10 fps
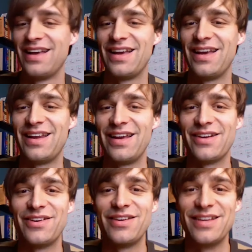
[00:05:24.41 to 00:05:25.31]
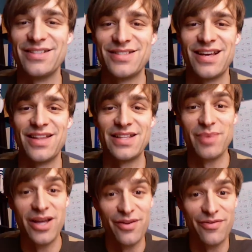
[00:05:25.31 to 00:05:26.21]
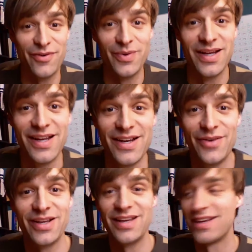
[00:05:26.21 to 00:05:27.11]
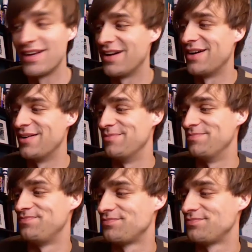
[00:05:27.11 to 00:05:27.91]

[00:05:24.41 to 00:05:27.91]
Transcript: Hannah Haggerty is that's my other phone ringing. Pause